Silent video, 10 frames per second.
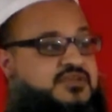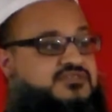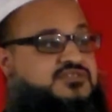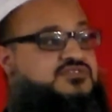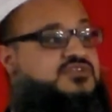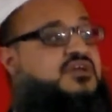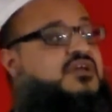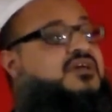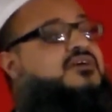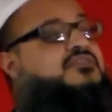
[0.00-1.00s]
the message,
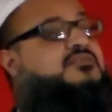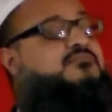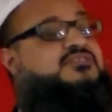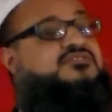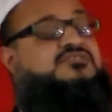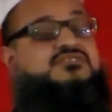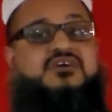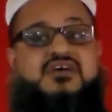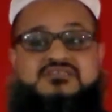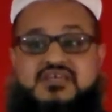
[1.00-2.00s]
the
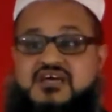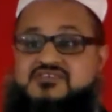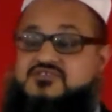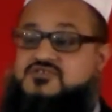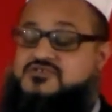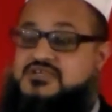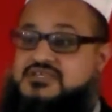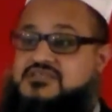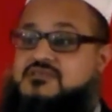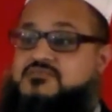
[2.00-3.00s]
messenger has asked you to
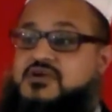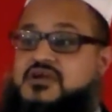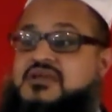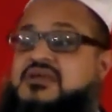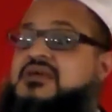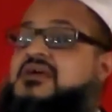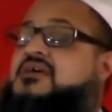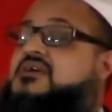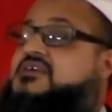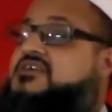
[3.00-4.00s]
lead the prayer,
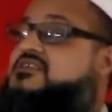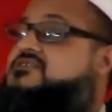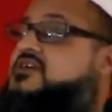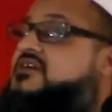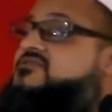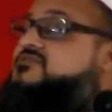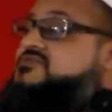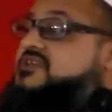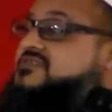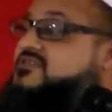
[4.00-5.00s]
he turned to
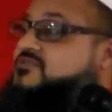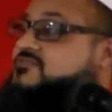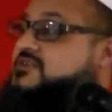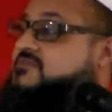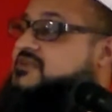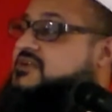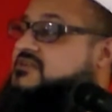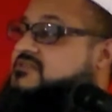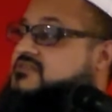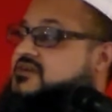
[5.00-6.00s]
Sayyidina Umar ibn
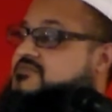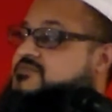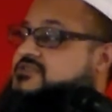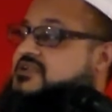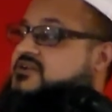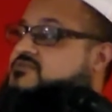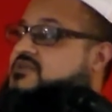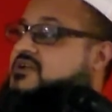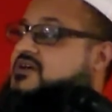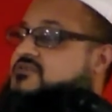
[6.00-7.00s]
al-Khattab radiallahu
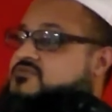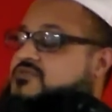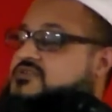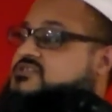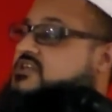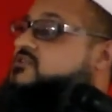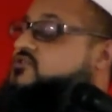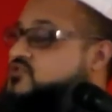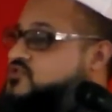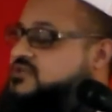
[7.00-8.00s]
ta'ala anhu and said,
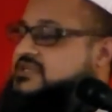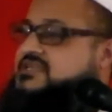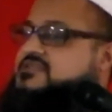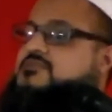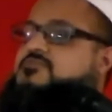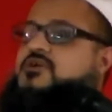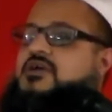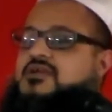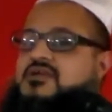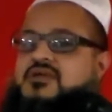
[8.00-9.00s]
you should lead the
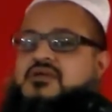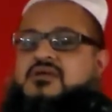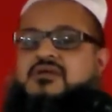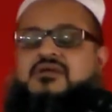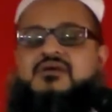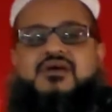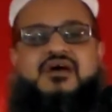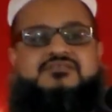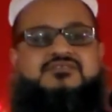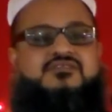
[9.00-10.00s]
prayer.
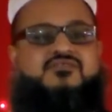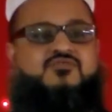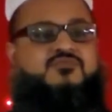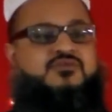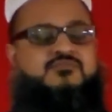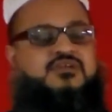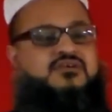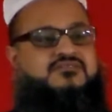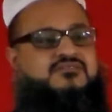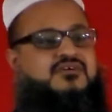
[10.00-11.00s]
And Sayyidina Umar ibn
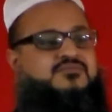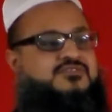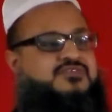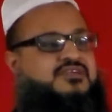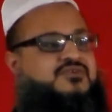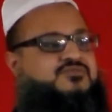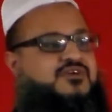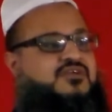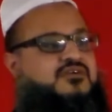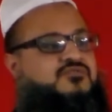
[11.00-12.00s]

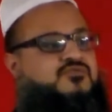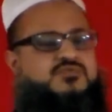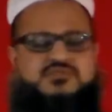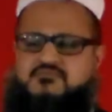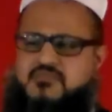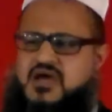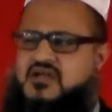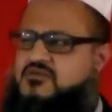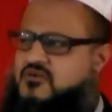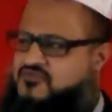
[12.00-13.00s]
al-Khattab, who was a
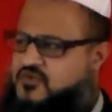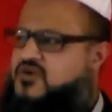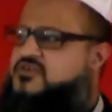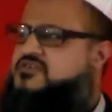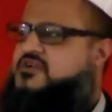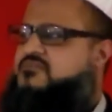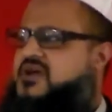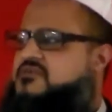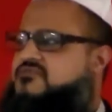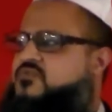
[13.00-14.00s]
man of honor and
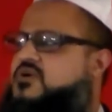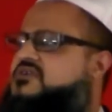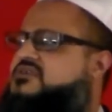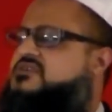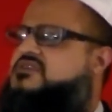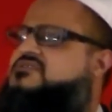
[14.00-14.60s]
man of word, and